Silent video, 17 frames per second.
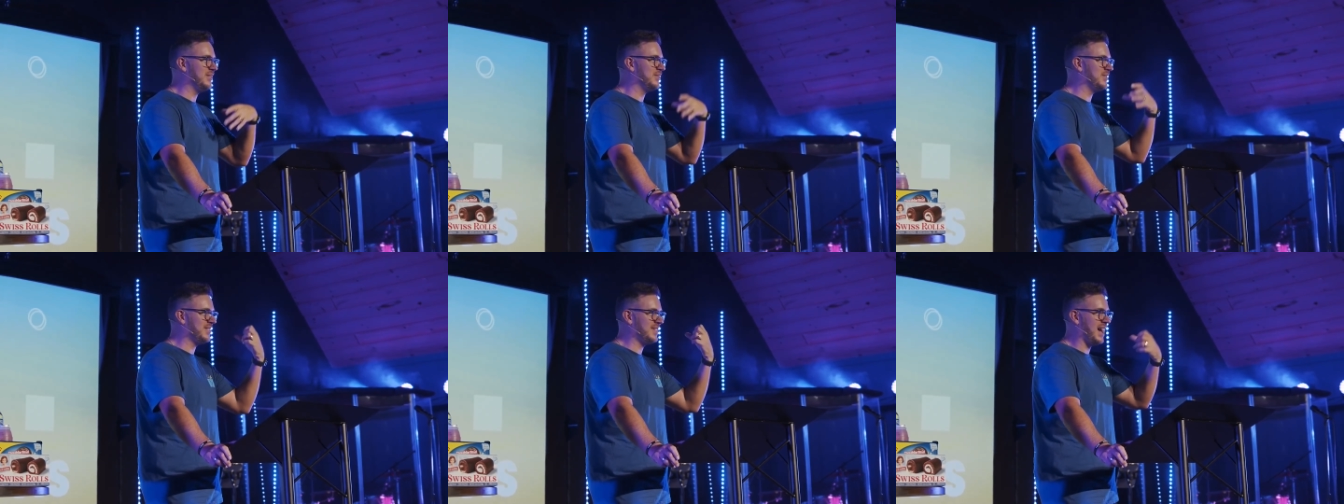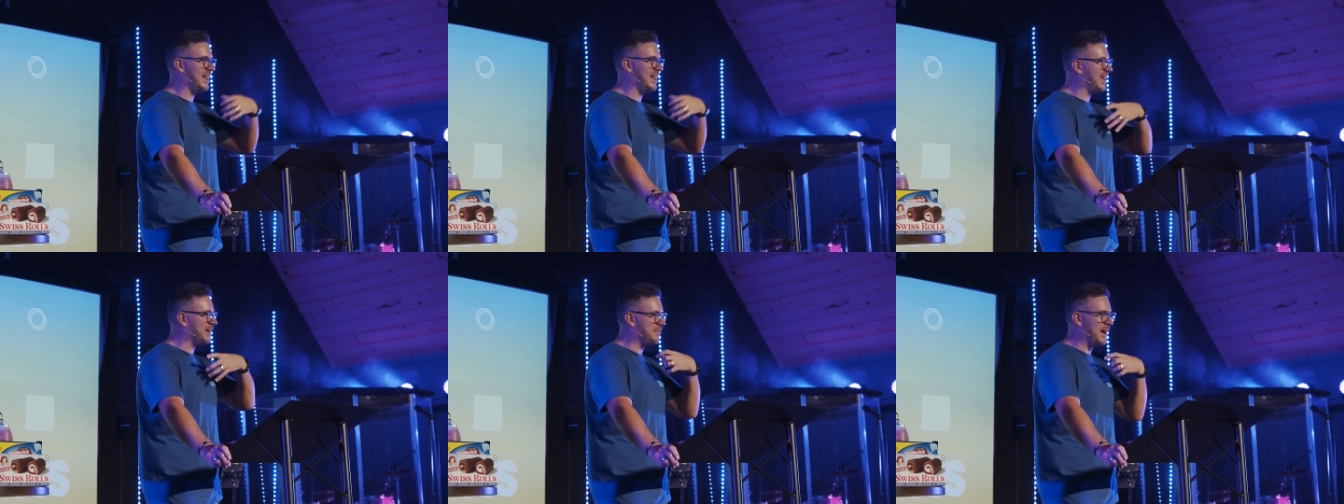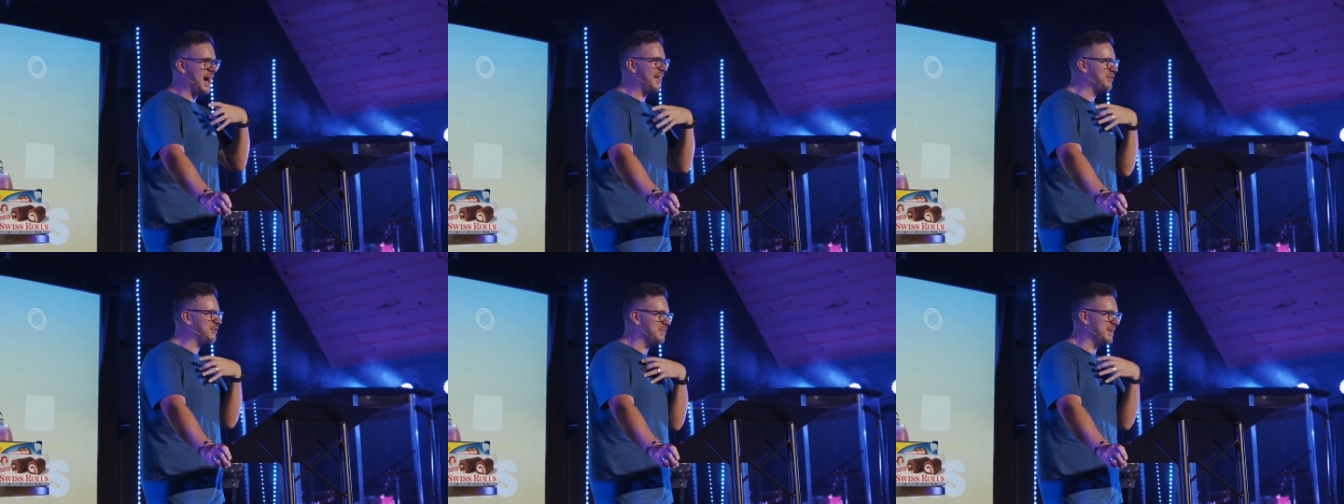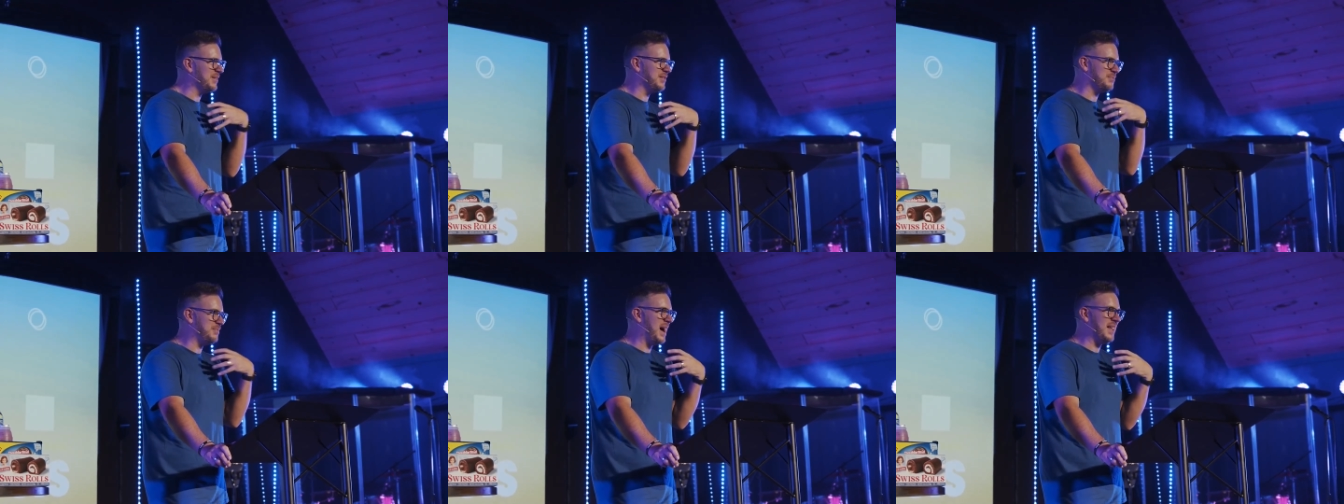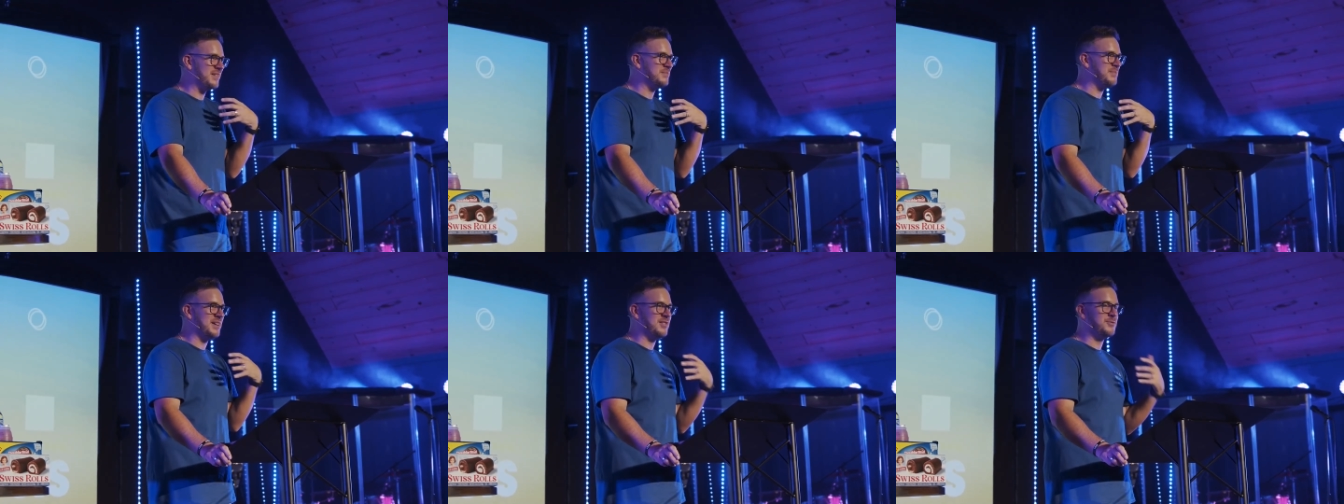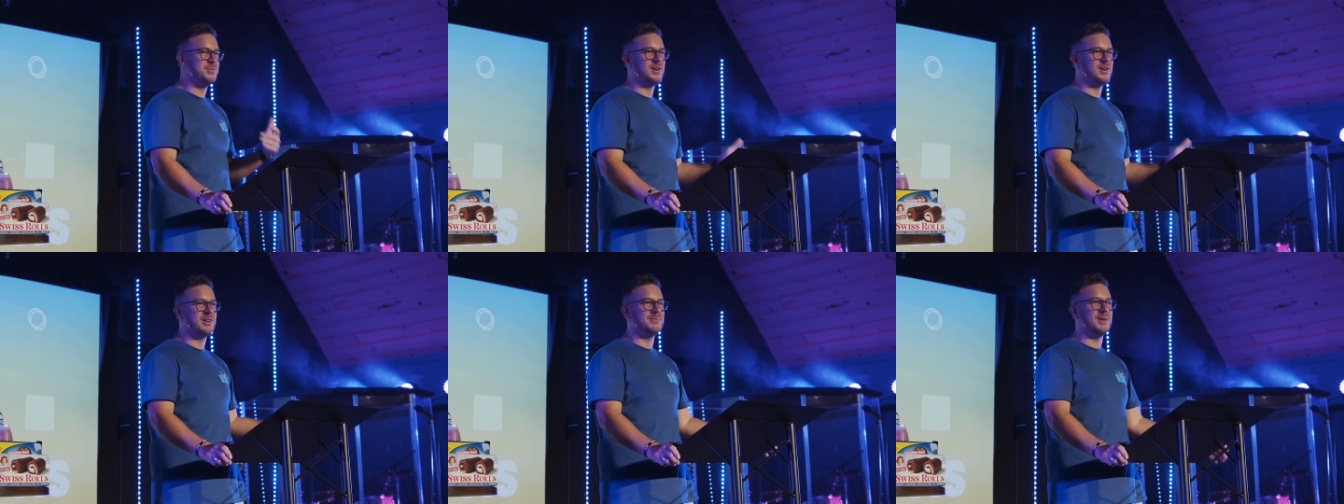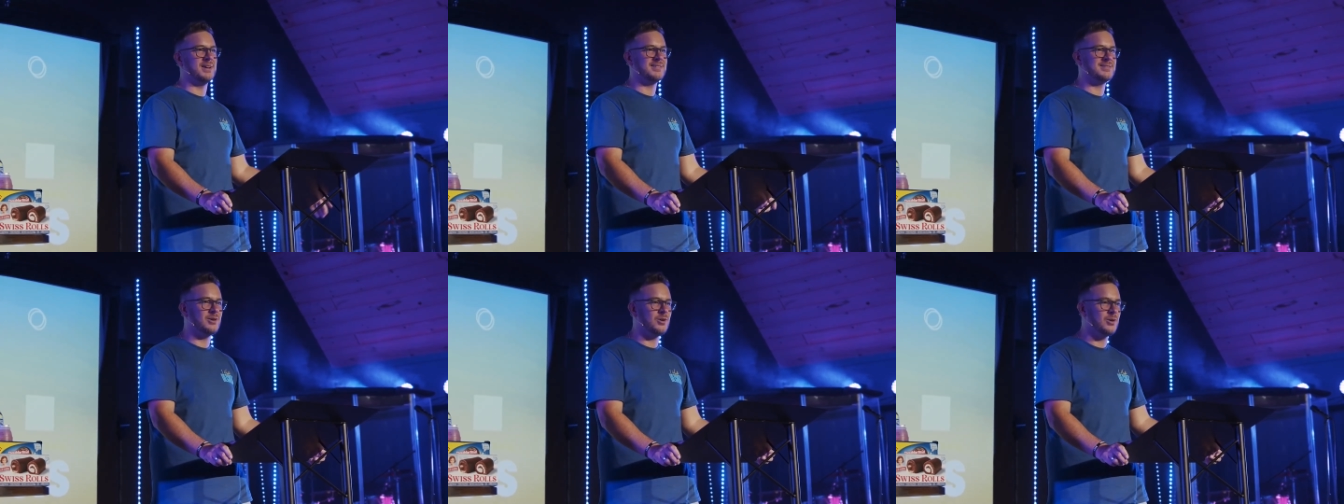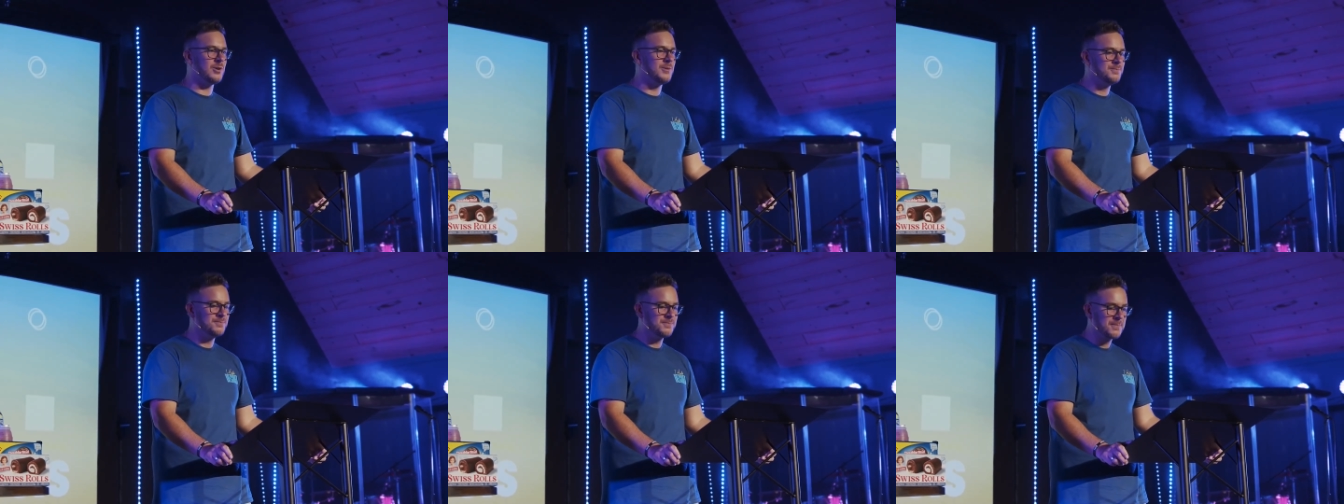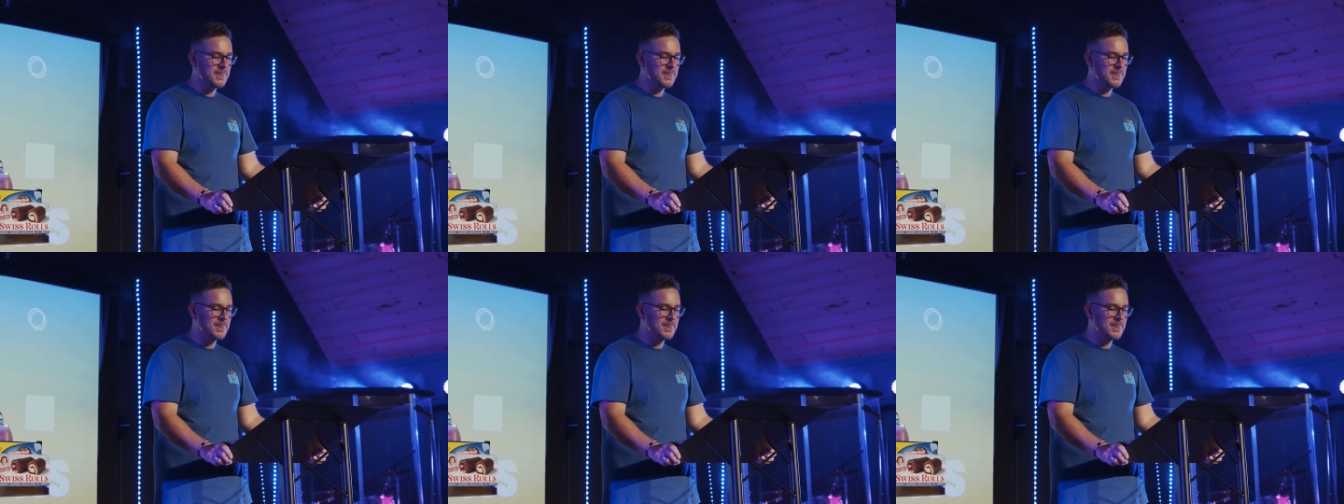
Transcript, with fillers: It was just kind of like bothering me, just bothering my spirit and my soul.